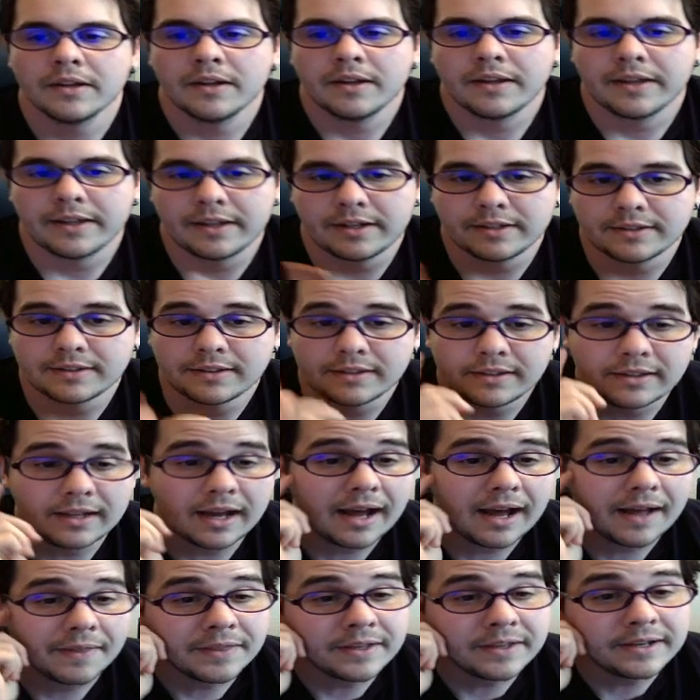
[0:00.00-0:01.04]
It is
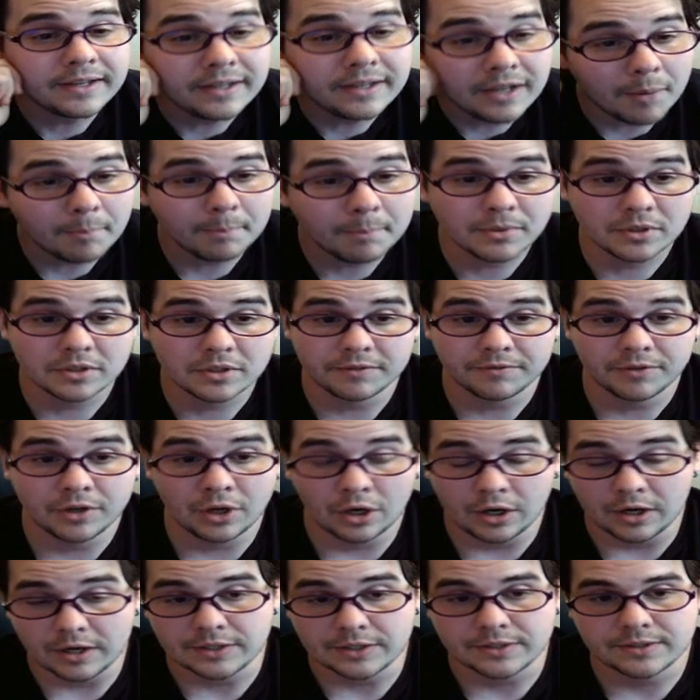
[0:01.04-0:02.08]
not the number of
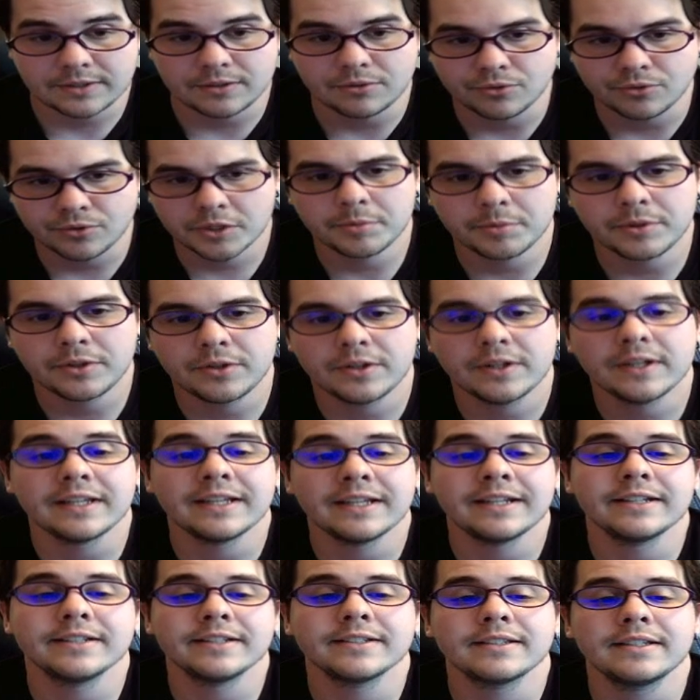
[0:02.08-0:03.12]
cards you tributed,
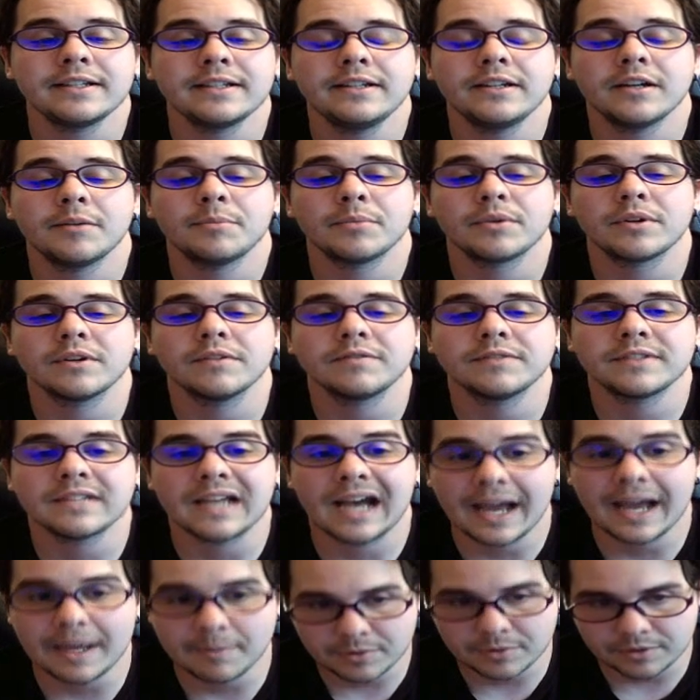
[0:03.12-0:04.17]
it is the number of
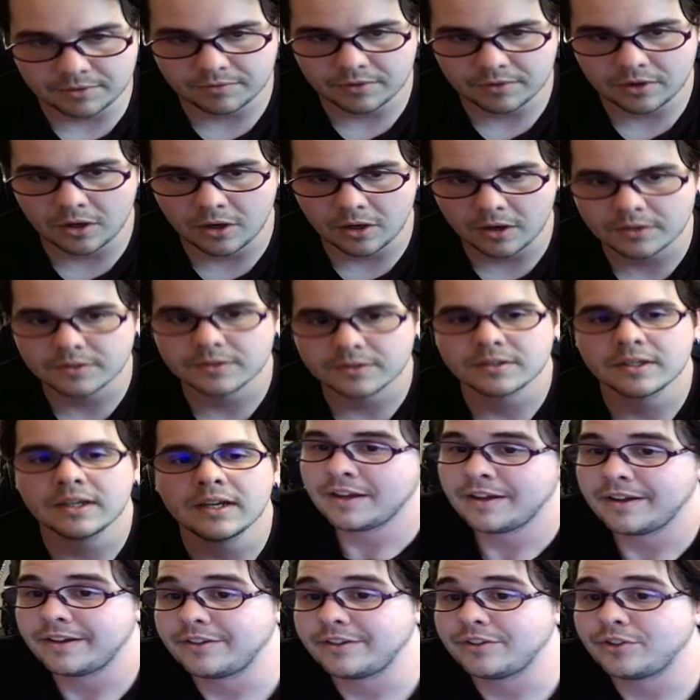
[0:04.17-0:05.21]
types of cards.
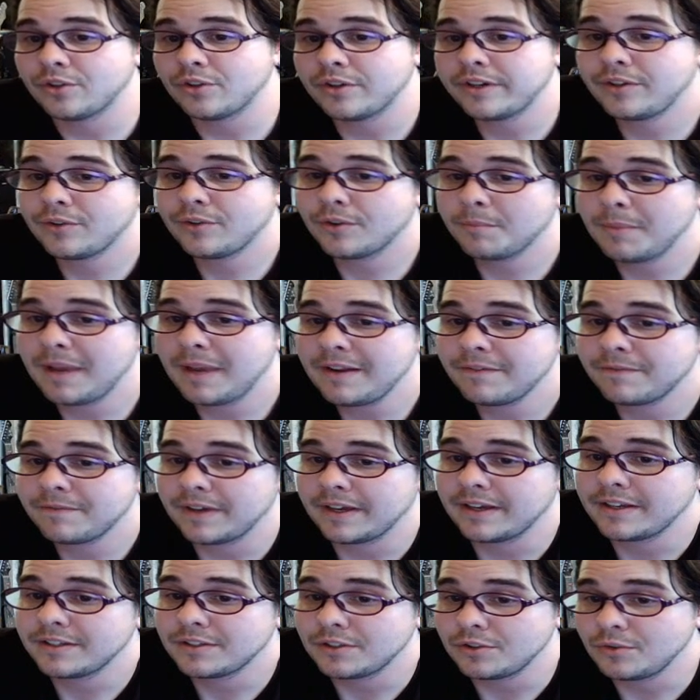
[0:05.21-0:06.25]
During your main
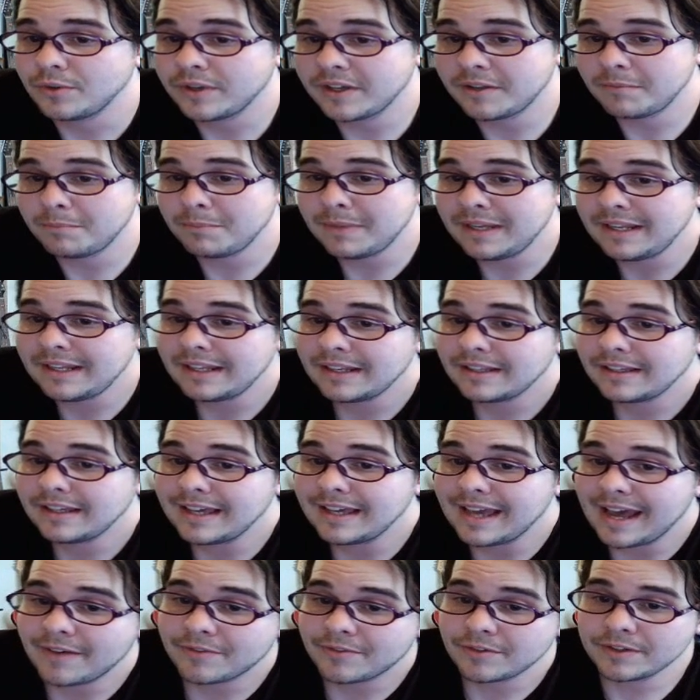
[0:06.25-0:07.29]
phase, you can immediately,
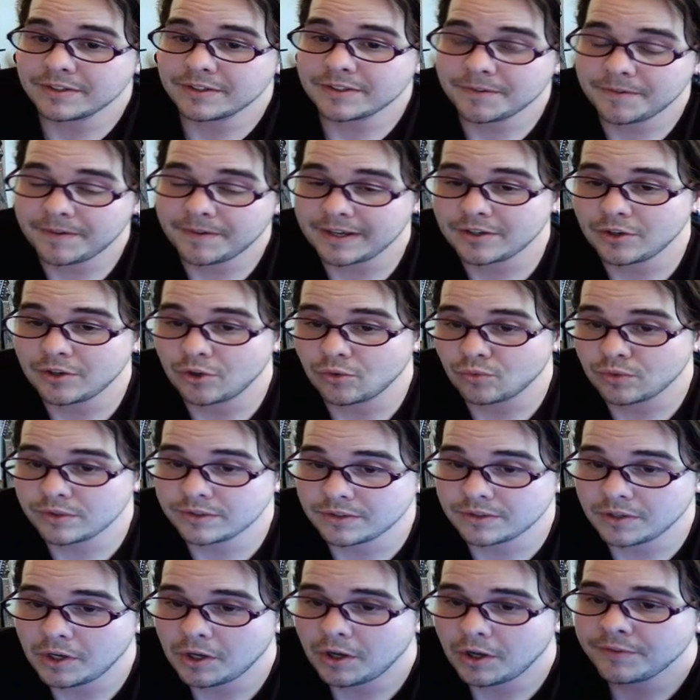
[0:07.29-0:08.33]
after this effect
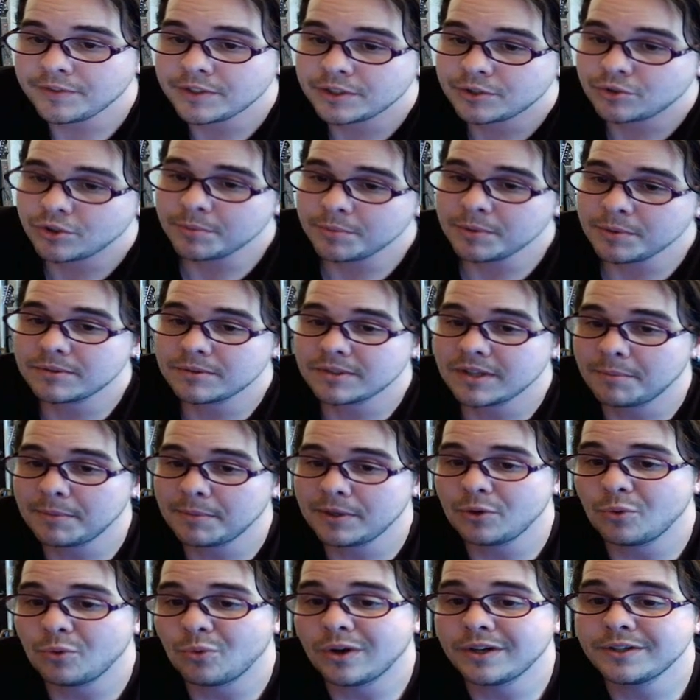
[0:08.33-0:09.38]
resolves, tribute
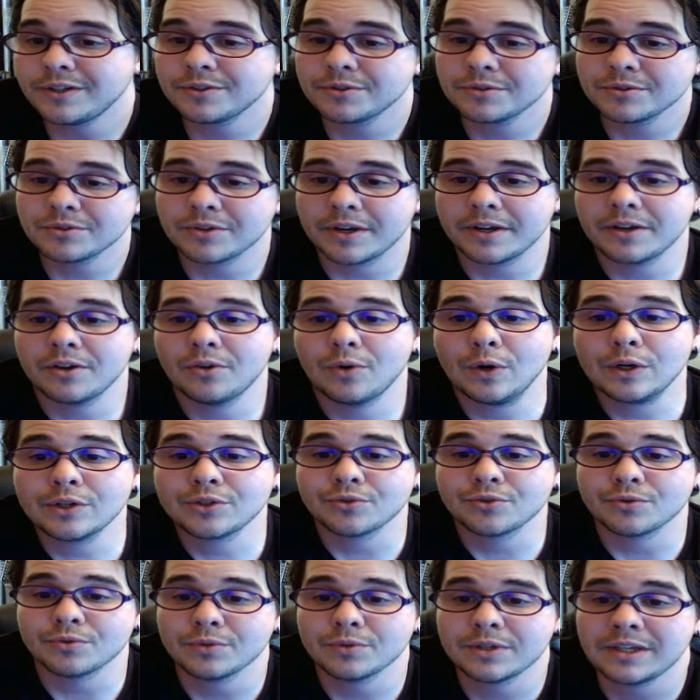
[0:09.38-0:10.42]
summon 1 true Draco or
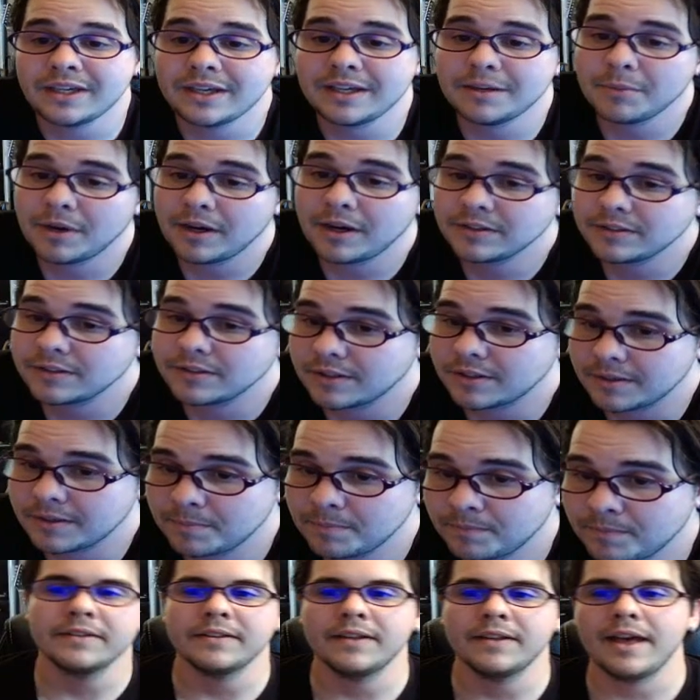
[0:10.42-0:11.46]
true King monster.
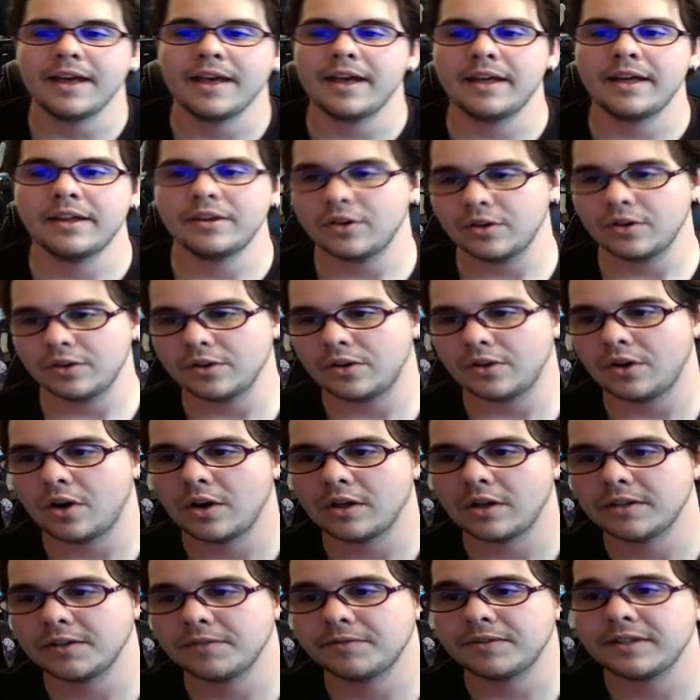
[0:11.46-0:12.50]
And
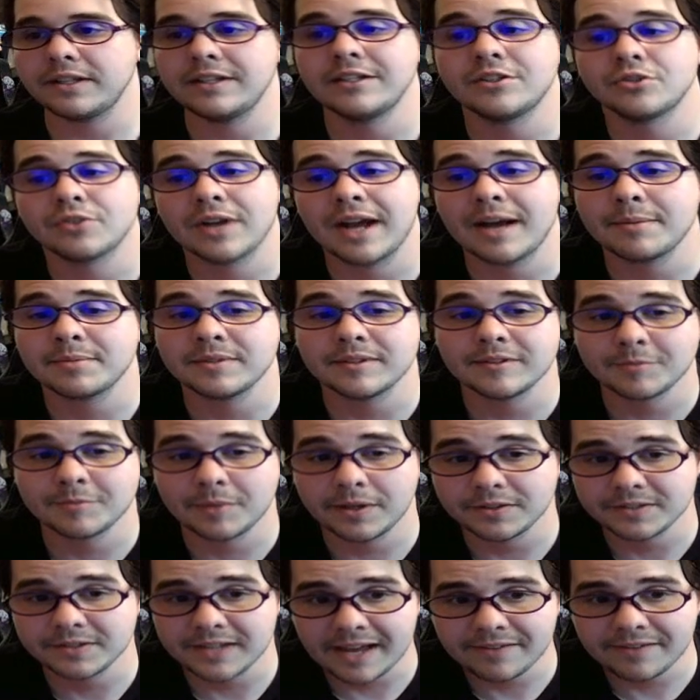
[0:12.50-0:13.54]
all of the traps and
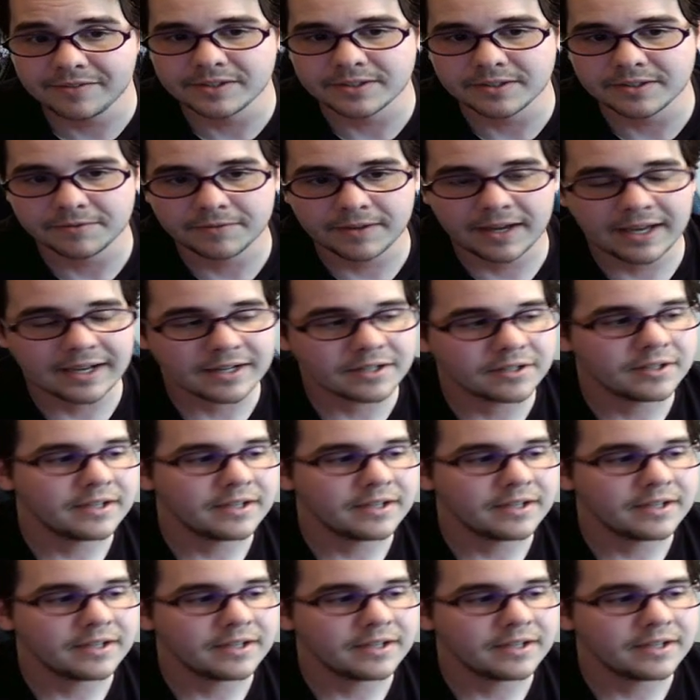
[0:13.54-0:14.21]
spells have this effect,